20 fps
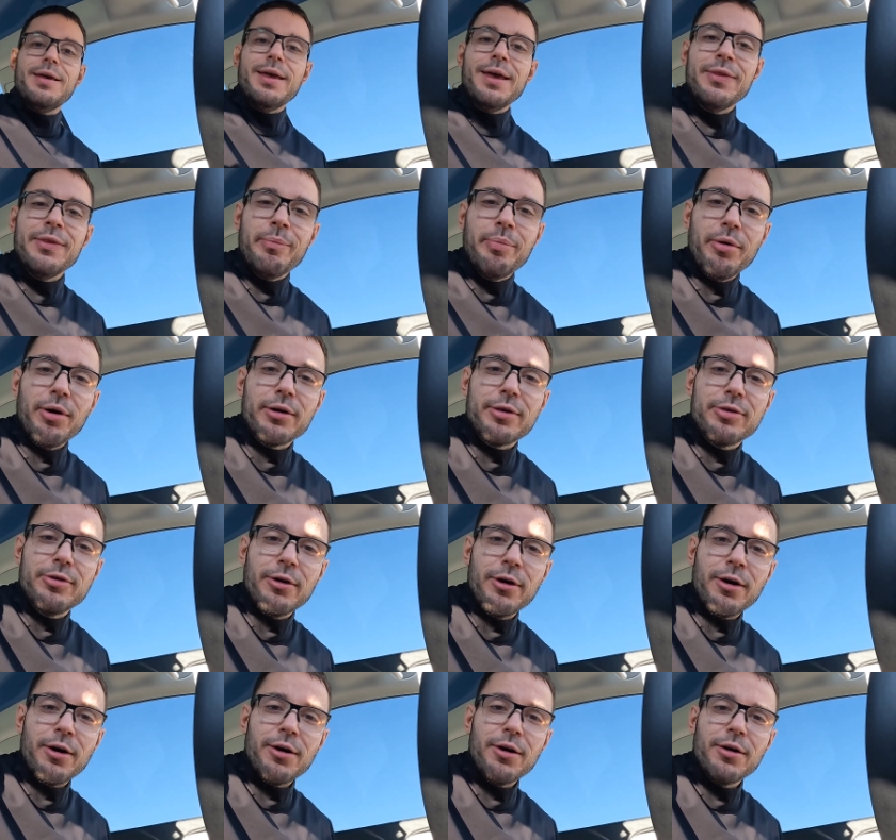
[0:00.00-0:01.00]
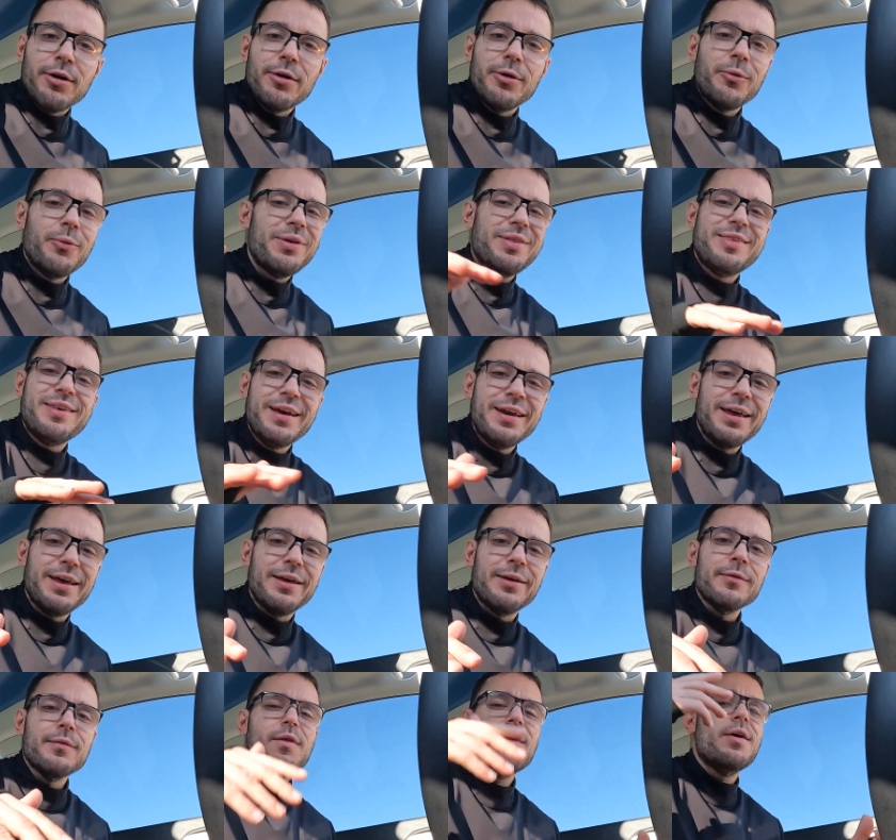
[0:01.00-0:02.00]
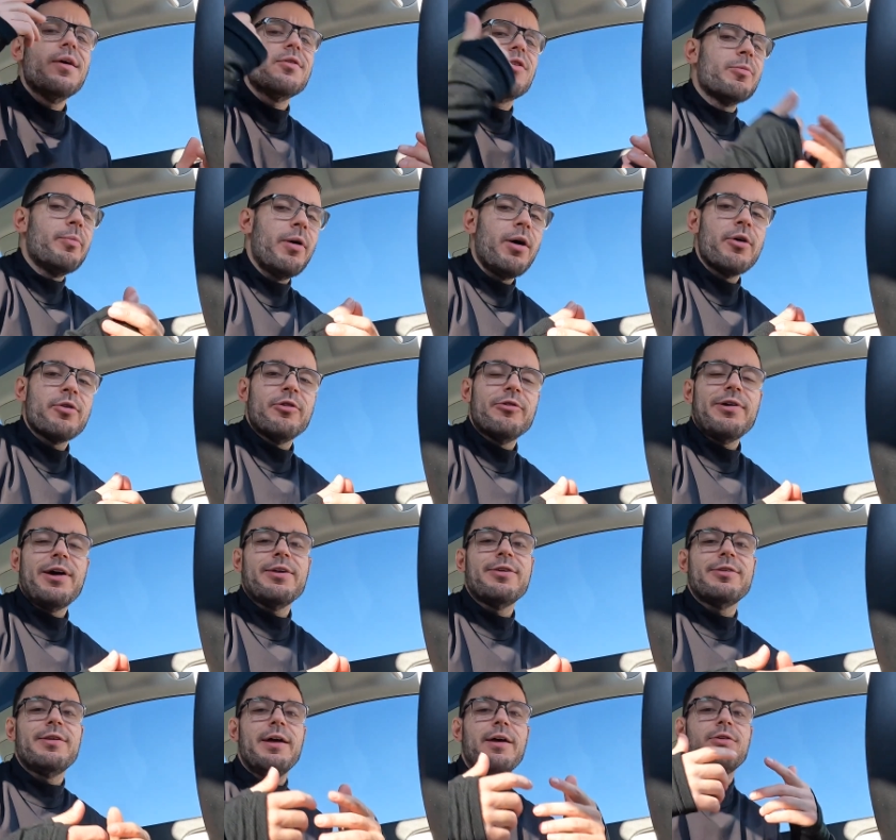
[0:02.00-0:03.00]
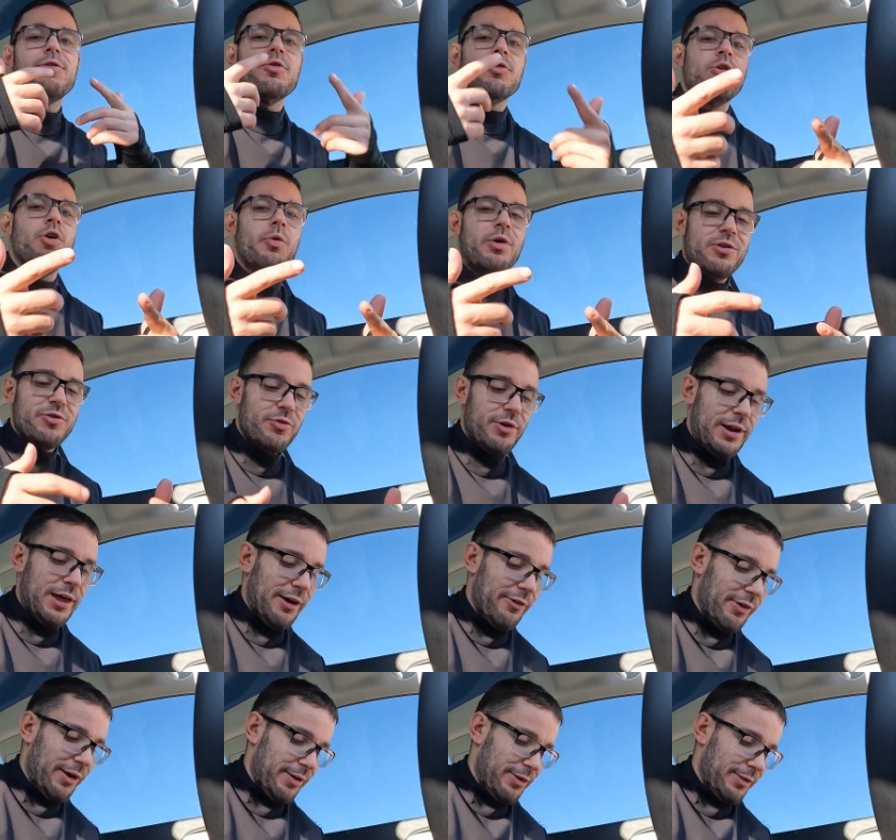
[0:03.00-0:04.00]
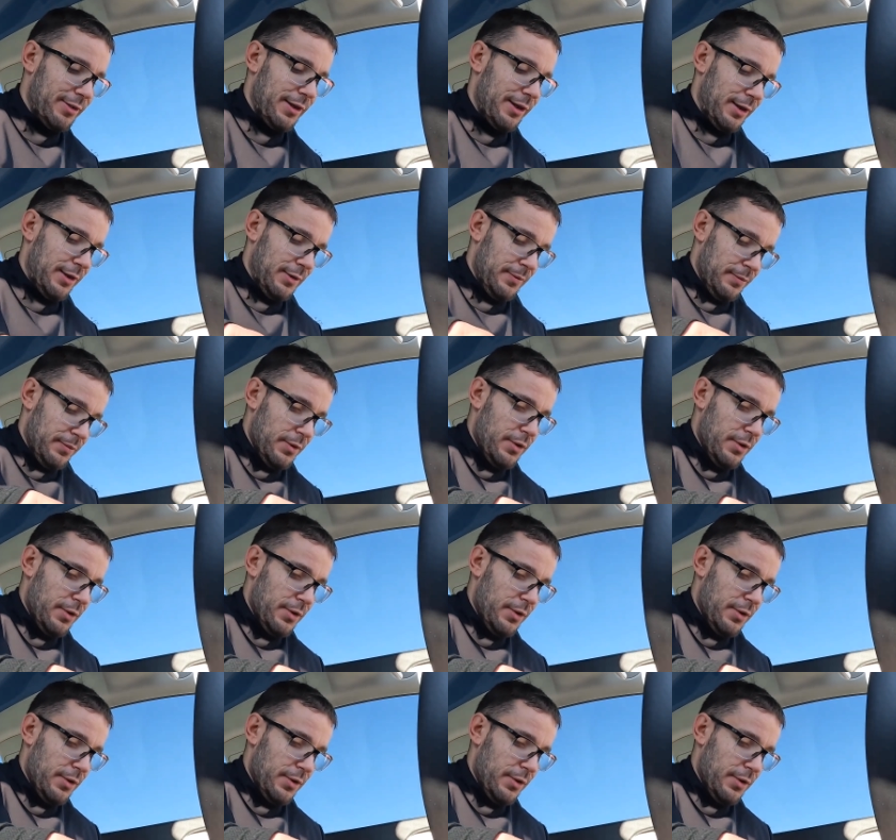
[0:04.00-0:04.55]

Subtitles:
In the books, y'all. We did it. Tomorrow's a rest day, so go enjoy that rest day.